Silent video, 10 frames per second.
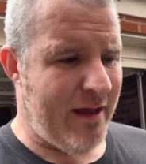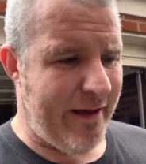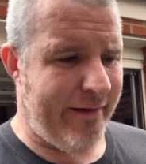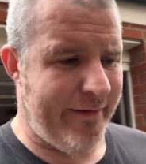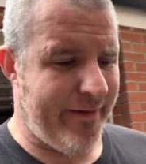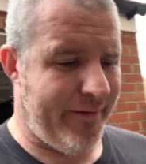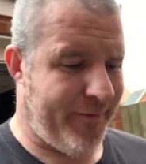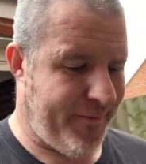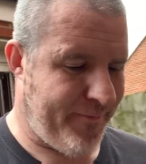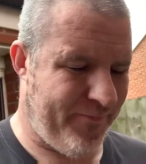The
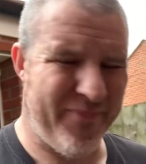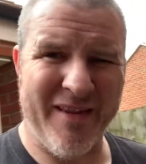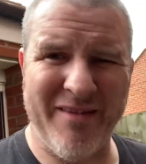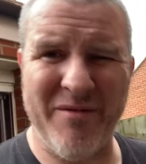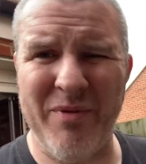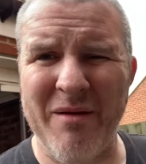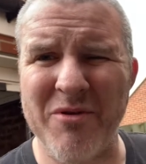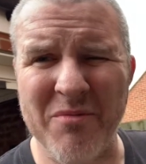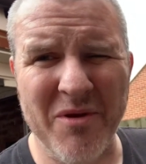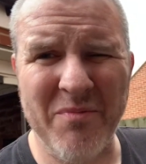
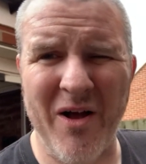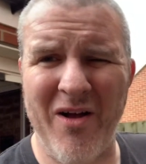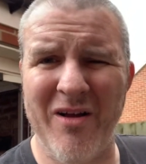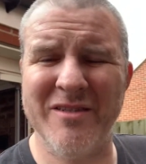BMW part,